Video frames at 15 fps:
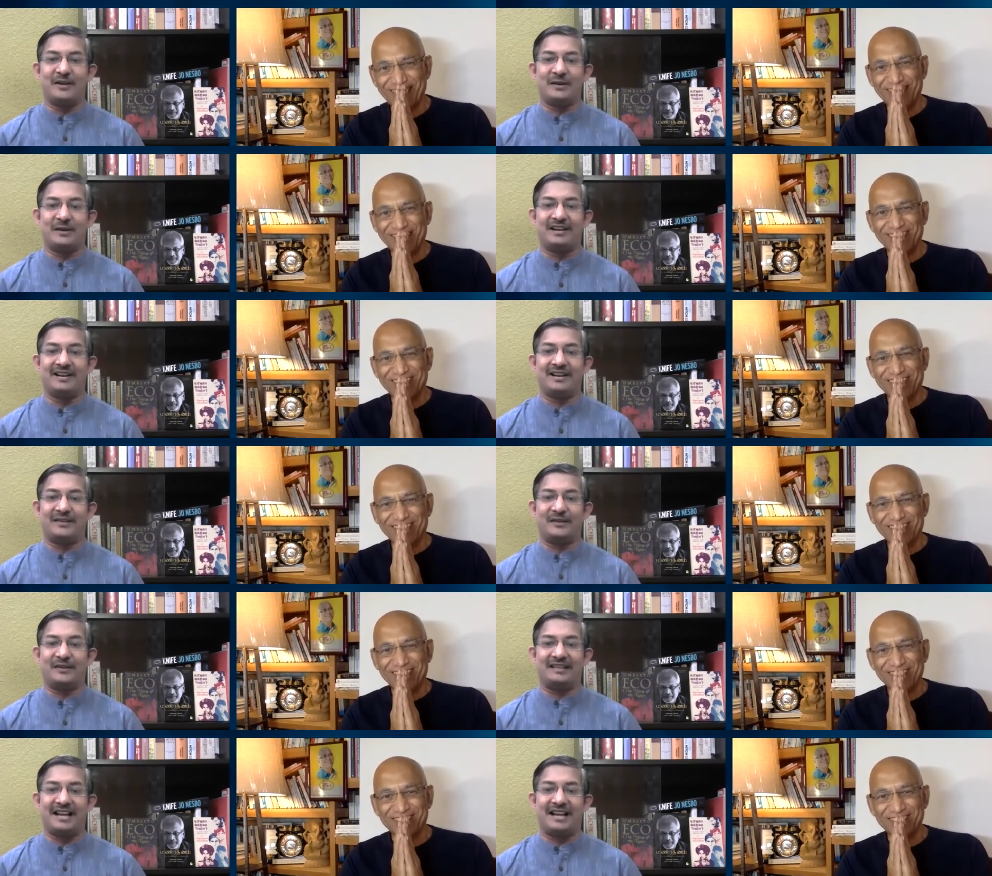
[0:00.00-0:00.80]
Speaker 1: you
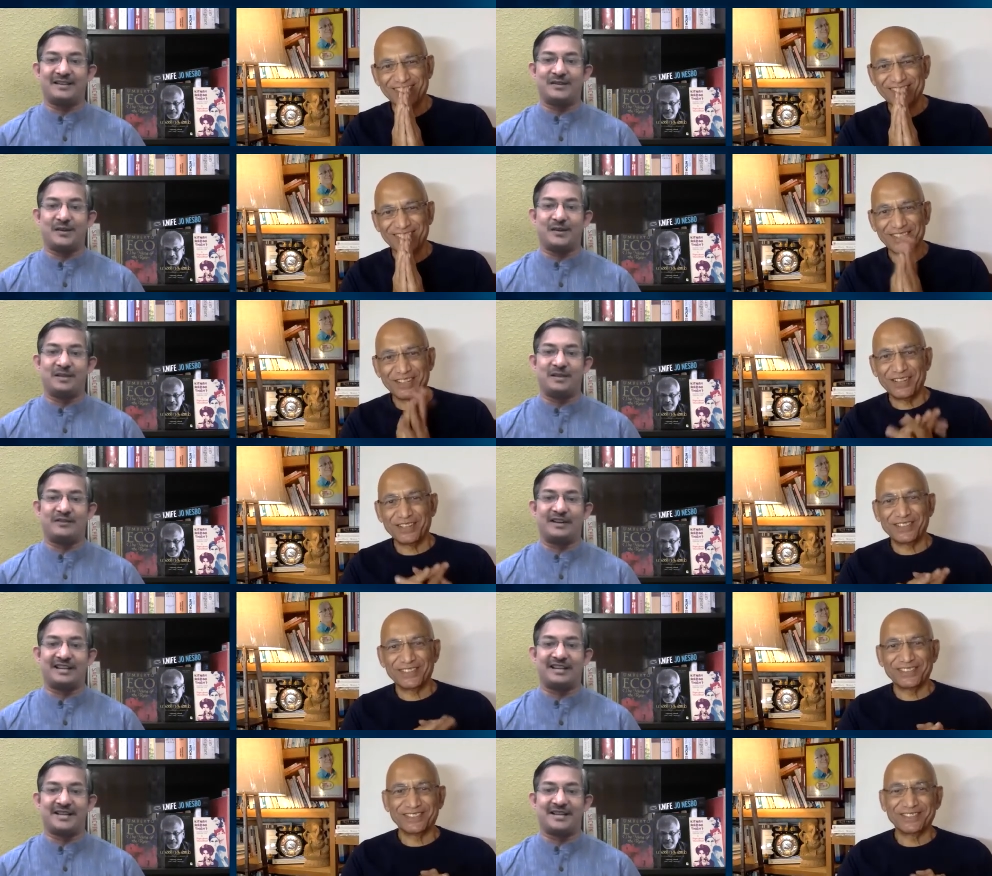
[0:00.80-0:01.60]
here. Thanks so
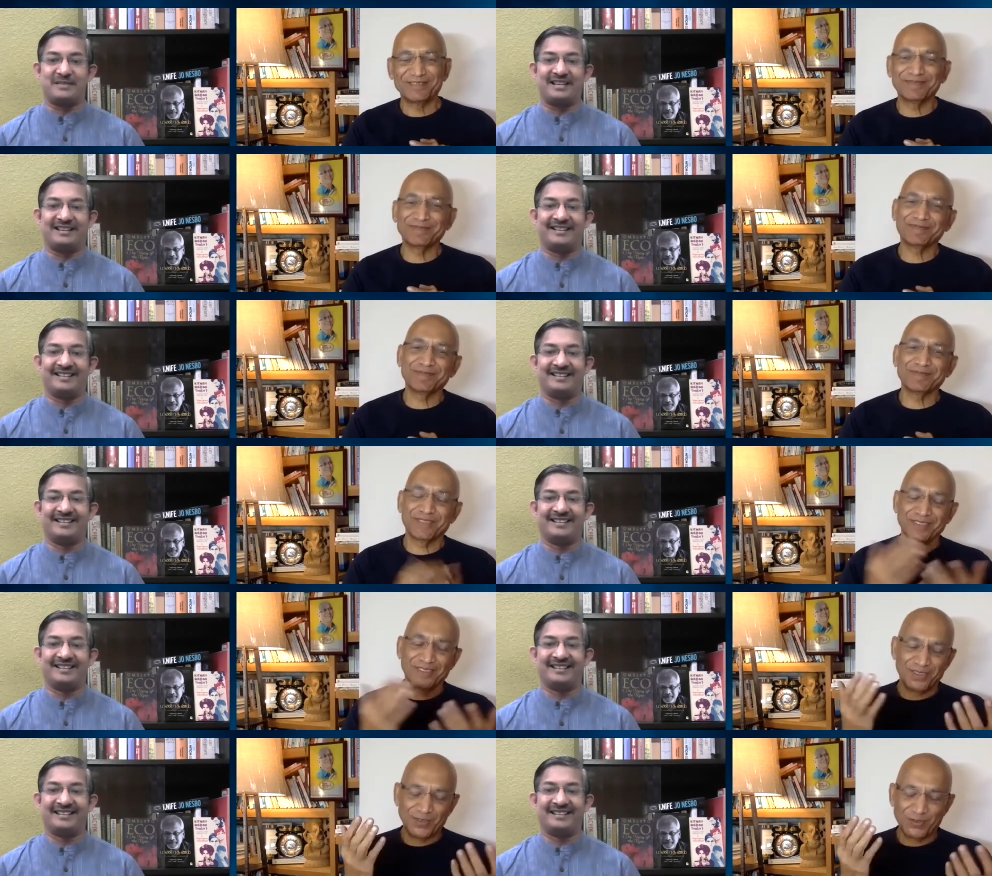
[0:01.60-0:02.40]
much for accepting.
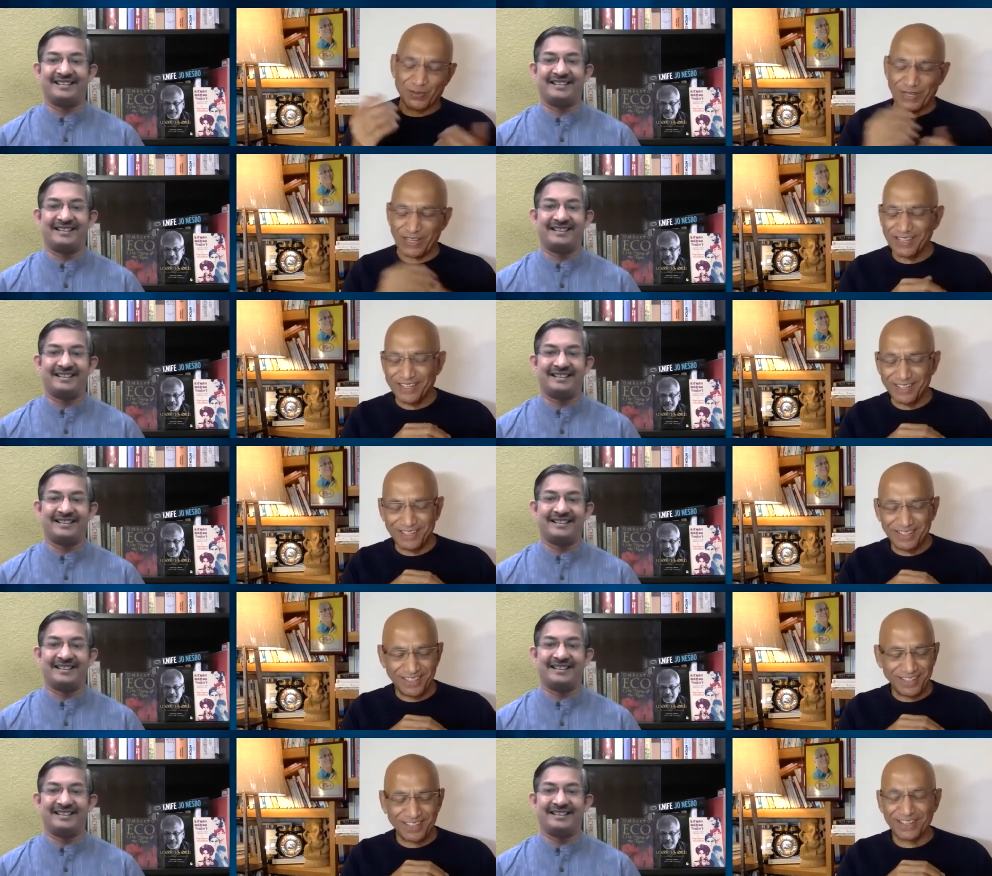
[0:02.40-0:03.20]

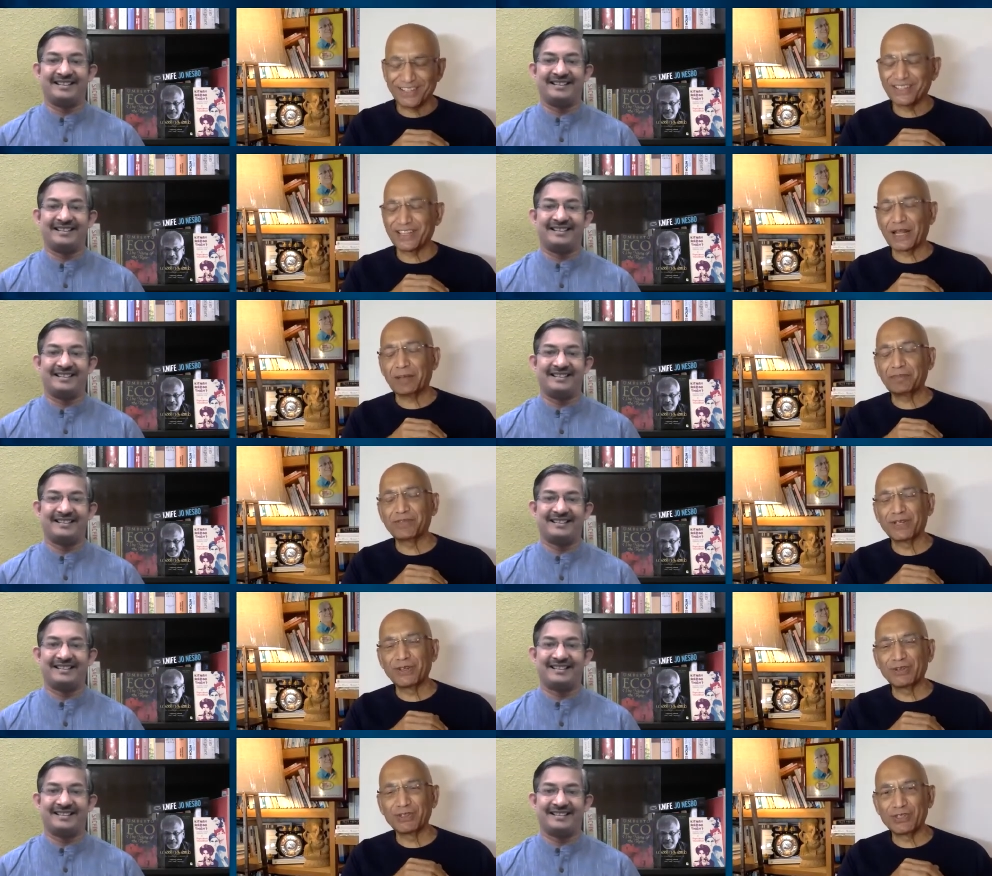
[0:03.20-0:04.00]
Speaker 2: Venky, it is an
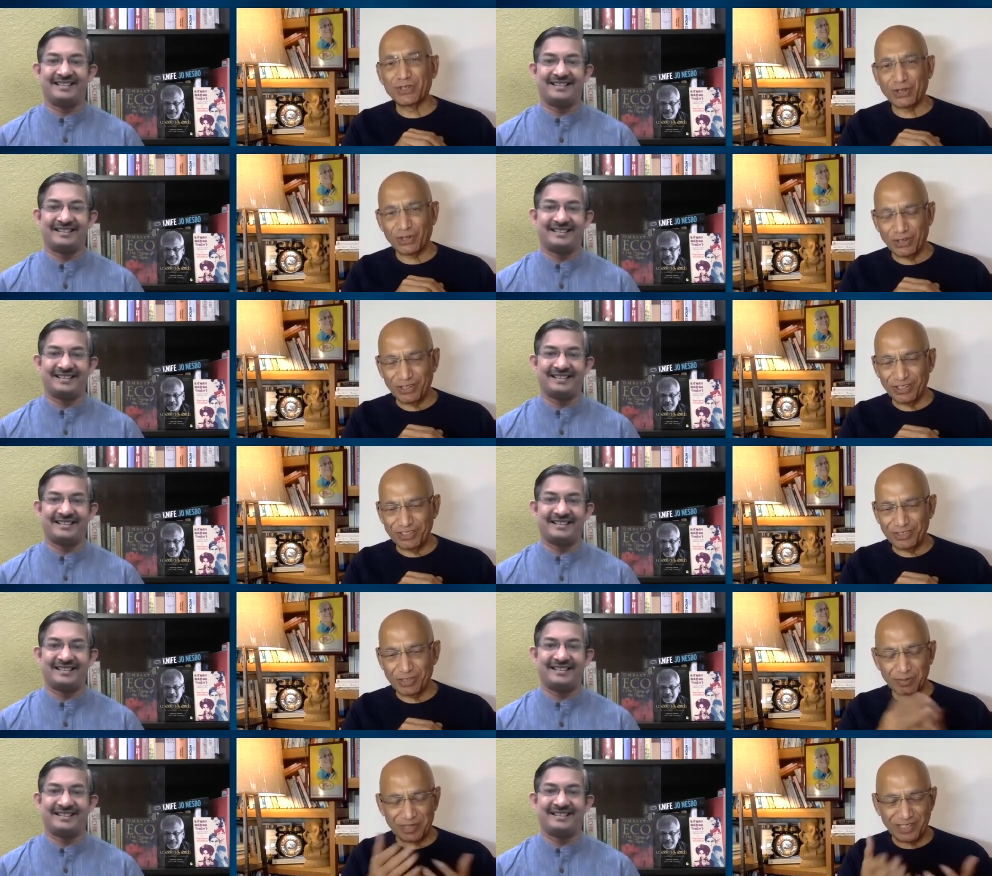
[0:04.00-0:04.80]
absolute joy
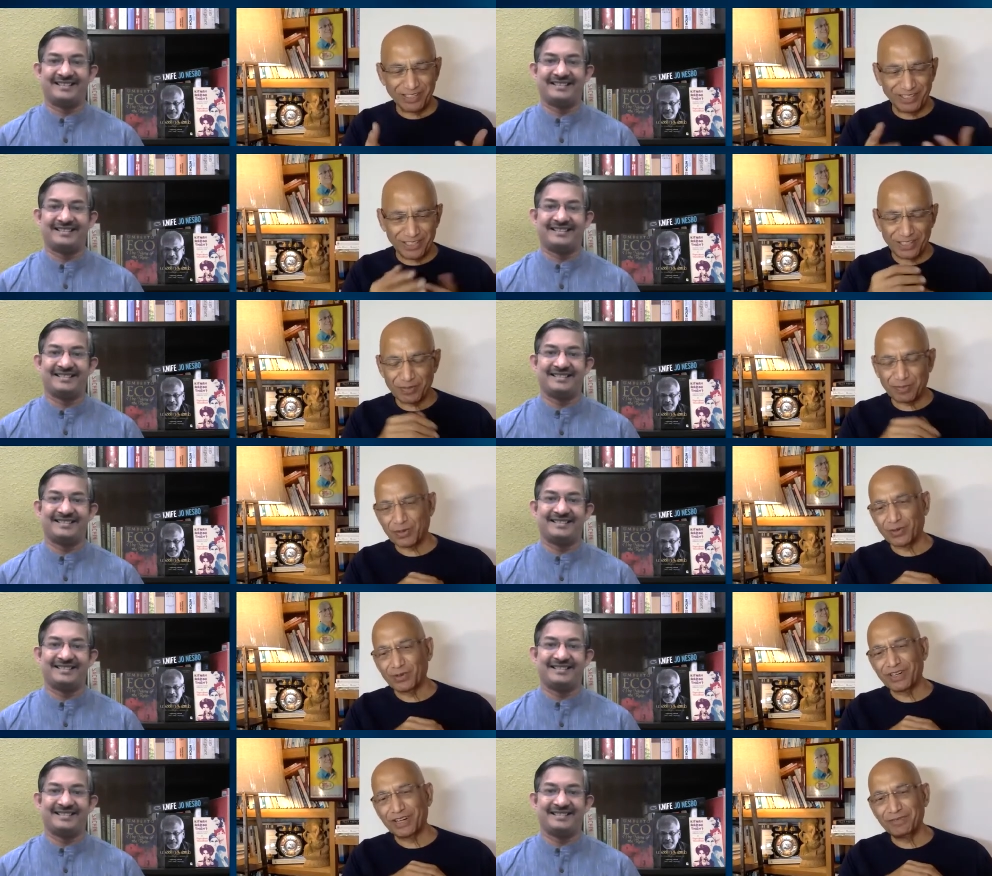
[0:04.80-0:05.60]
to be in this
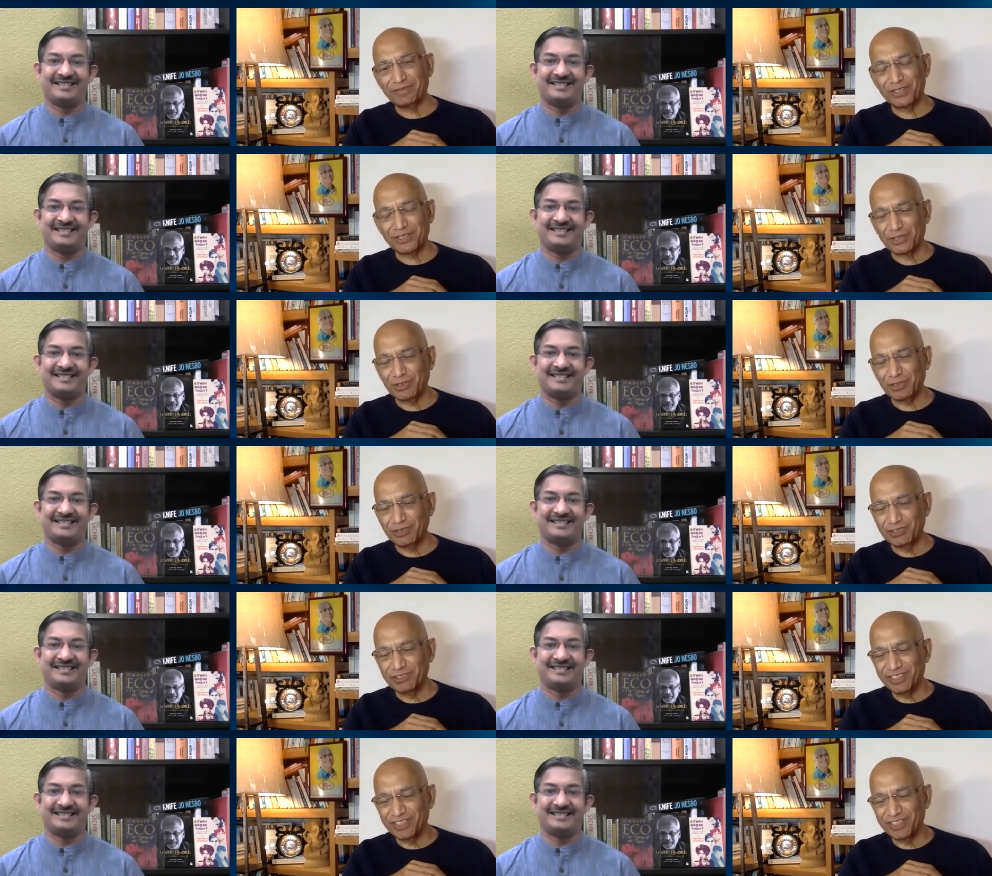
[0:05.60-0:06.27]
program with you.